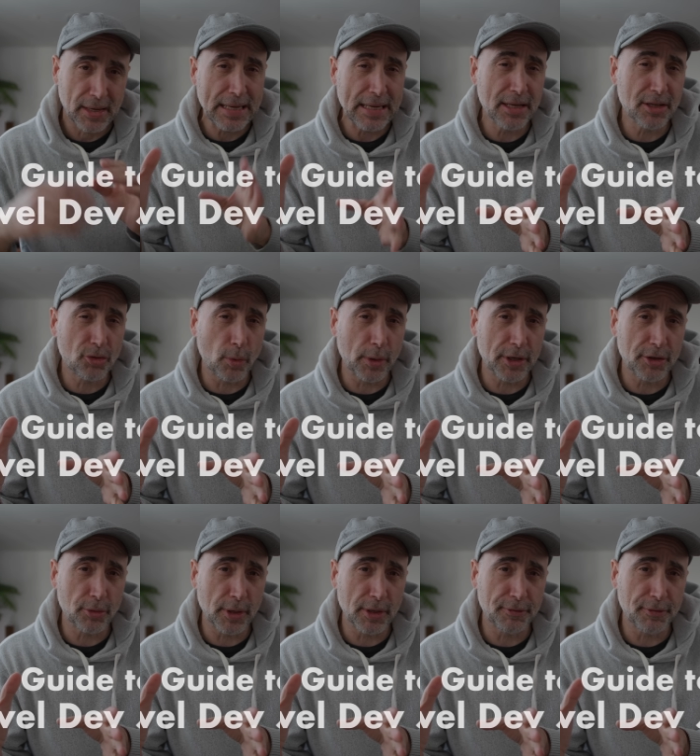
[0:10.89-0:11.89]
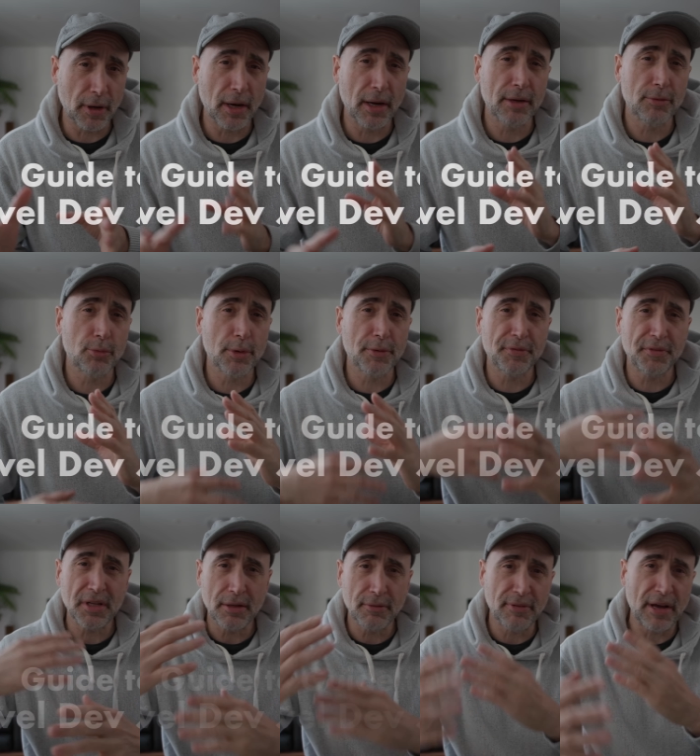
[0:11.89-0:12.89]
in 2025 with
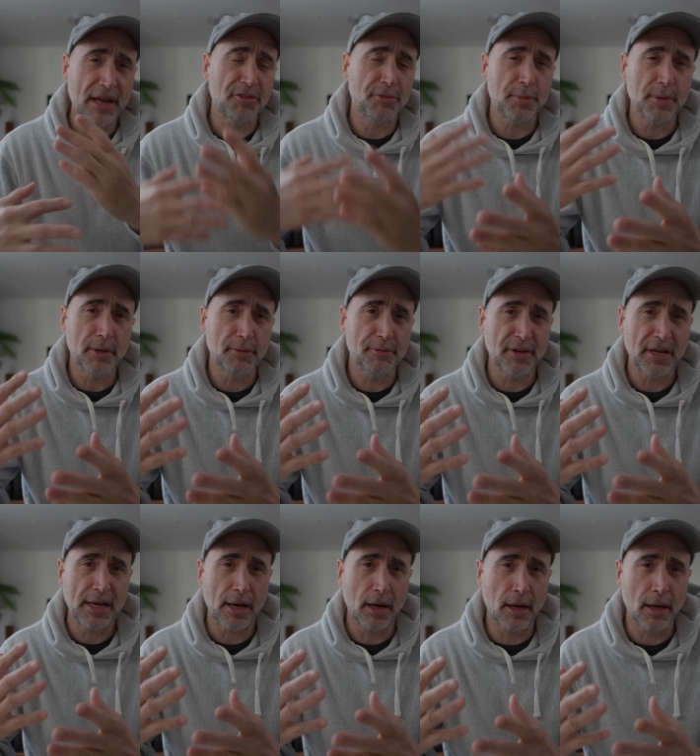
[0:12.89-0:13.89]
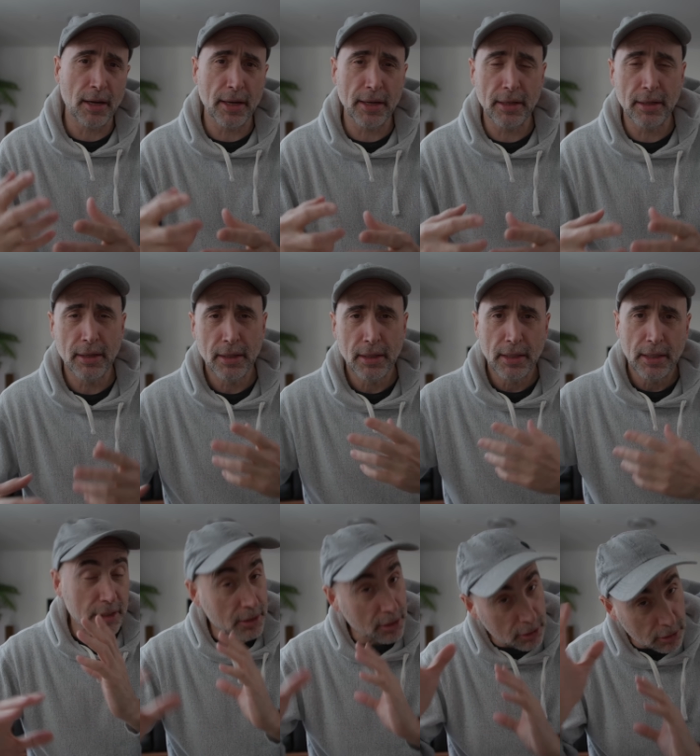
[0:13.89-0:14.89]
the advancement of AI
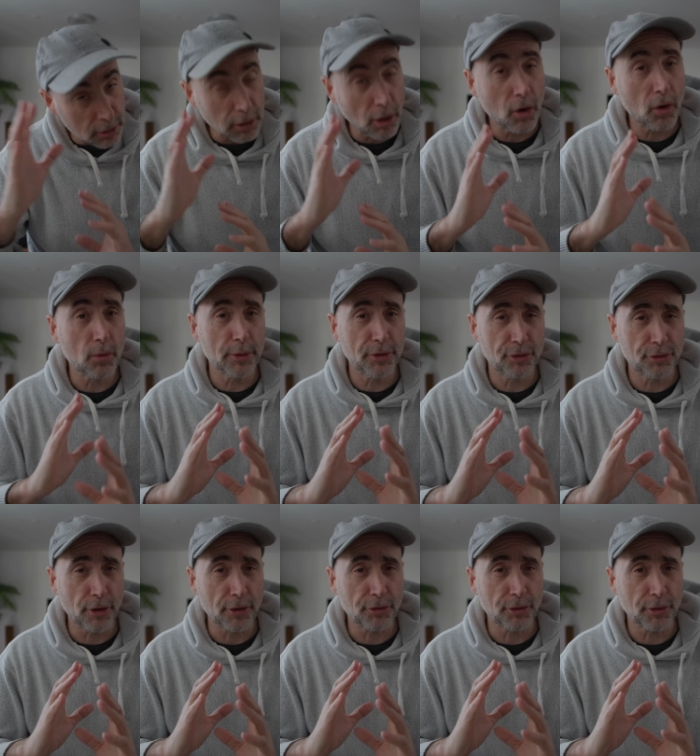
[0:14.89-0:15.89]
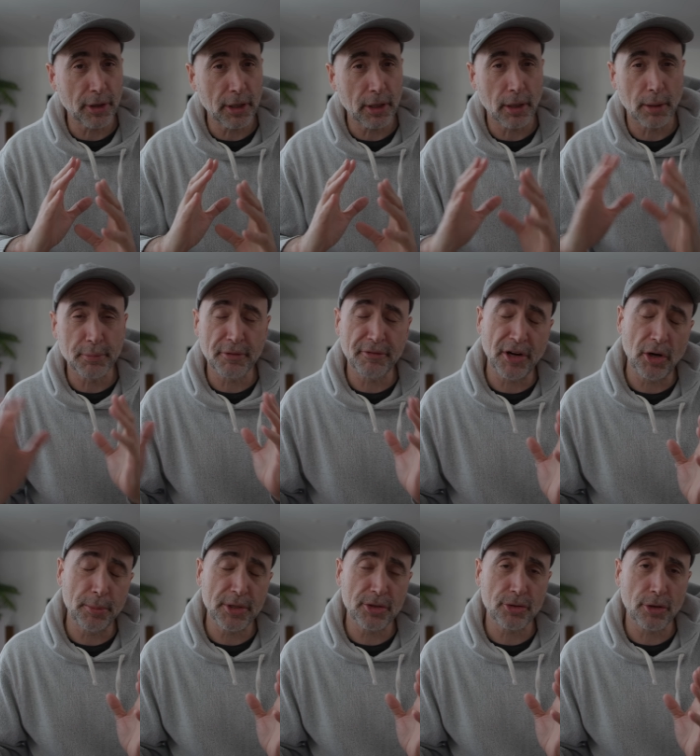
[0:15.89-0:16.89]
and the slow restructuring of
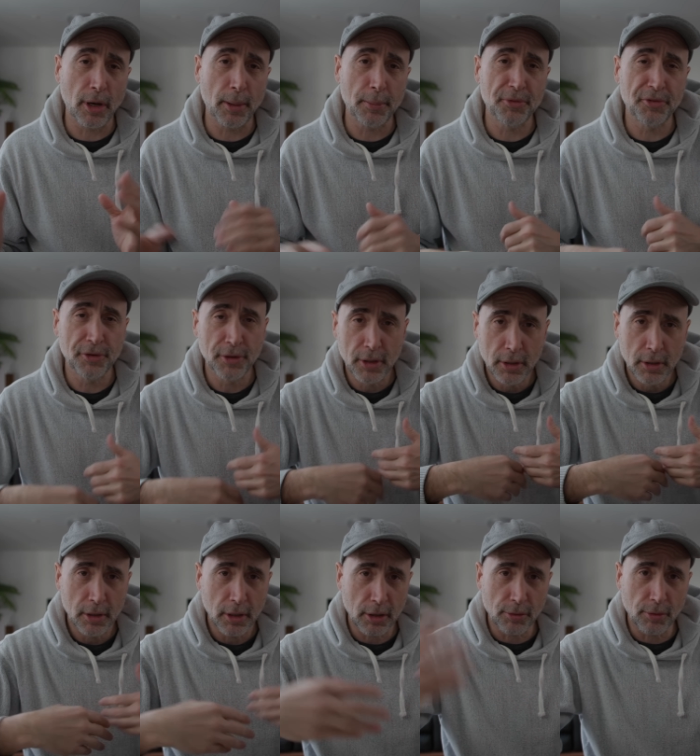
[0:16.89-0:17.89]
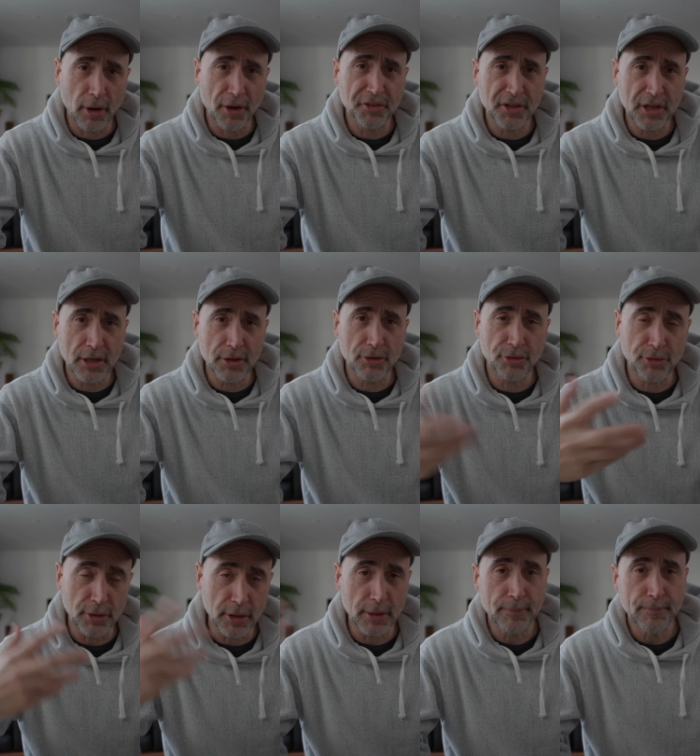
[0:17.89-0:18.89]
development jobs across the
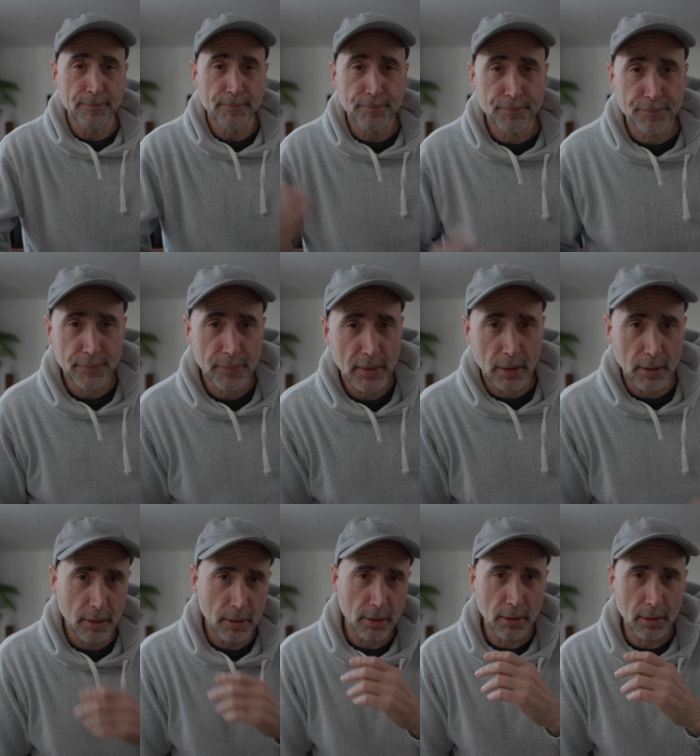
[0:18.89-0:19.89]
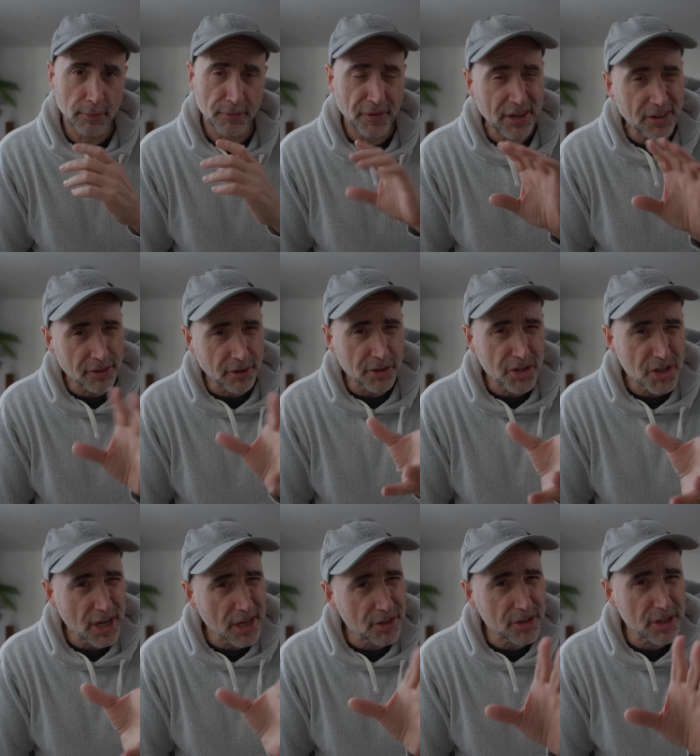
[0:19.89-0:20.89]
industry. Things are
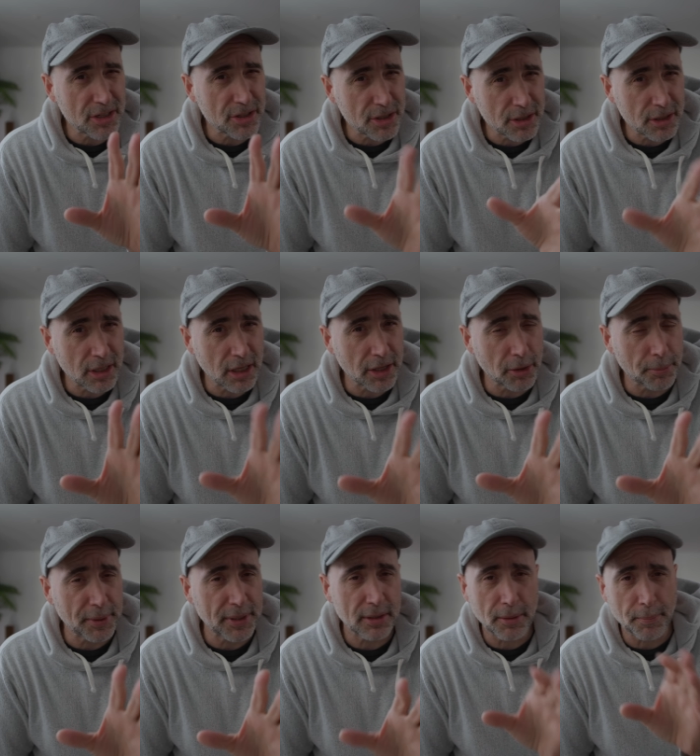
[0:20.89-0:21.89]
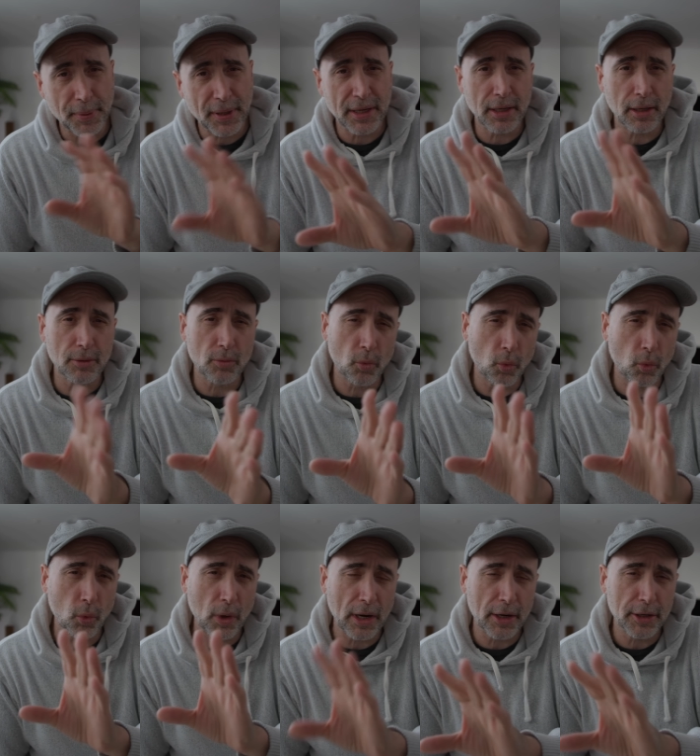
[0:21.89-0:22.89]
changing just a little bit depending on
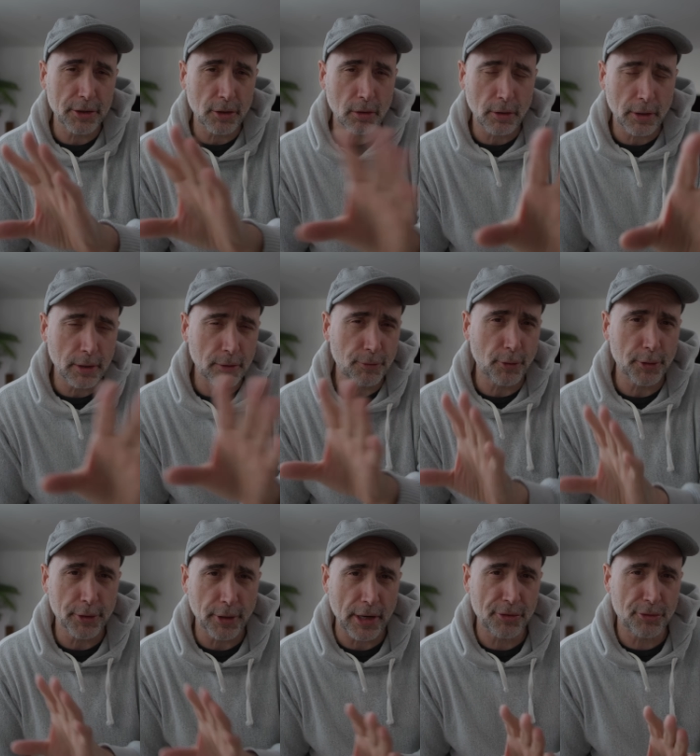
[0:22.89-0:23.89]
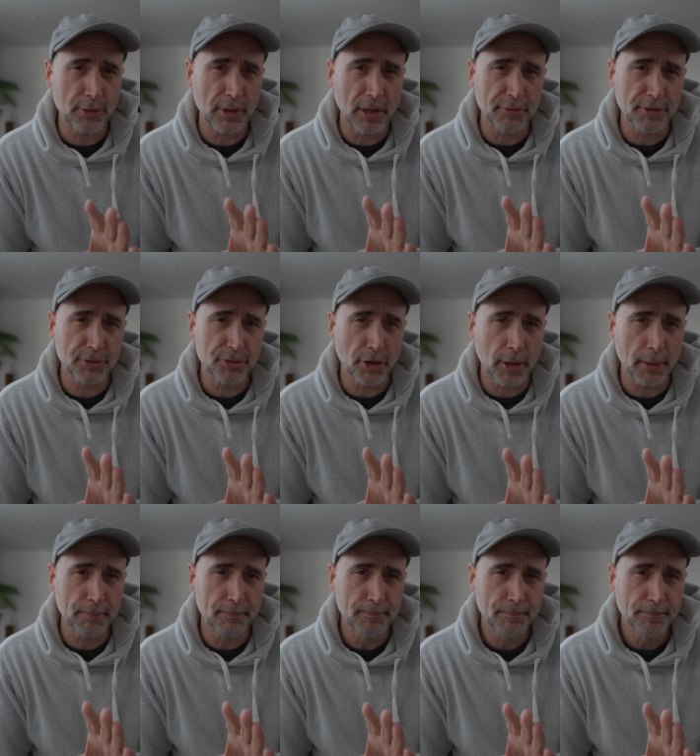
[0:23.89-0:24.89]
where you're looking for your entry-level job.